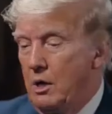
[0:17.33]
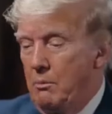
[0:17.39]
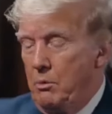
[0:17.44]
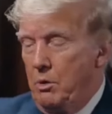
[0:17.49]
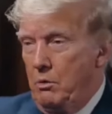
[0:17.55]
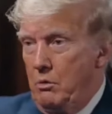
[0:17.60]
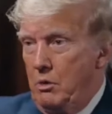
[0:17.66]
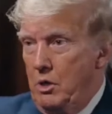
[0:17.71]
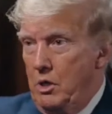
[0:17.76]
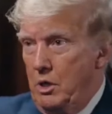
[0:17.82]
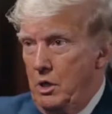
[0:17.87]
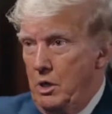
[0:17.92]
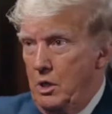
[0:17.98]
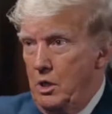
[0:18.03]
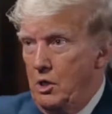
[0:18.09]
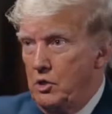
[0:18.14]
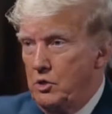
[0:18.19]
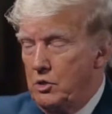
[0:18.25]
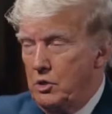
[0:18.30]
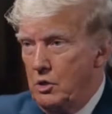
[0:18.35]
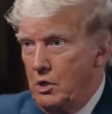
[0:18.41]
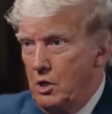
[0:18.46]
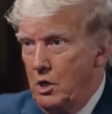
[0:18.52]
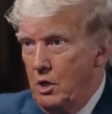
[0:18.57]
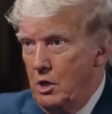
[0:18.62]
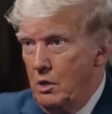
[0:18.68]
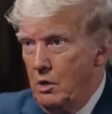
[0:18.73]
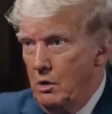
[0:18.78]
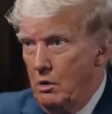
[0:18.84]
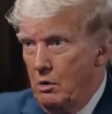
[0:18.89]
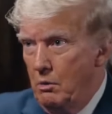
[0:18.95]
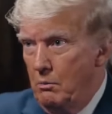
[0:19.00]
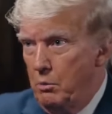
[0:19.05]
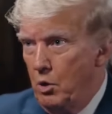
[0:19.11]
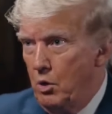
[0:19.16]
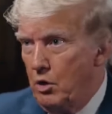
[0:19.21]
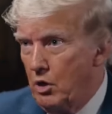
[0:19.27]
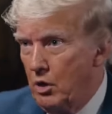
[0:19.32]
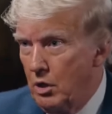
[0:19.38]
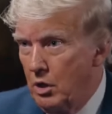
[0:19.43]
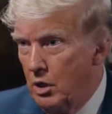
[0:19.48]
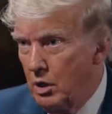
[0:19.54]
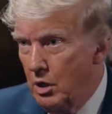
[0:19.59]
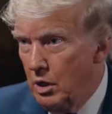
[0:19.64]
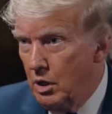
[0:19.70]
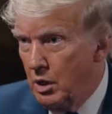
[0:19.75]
number one is a border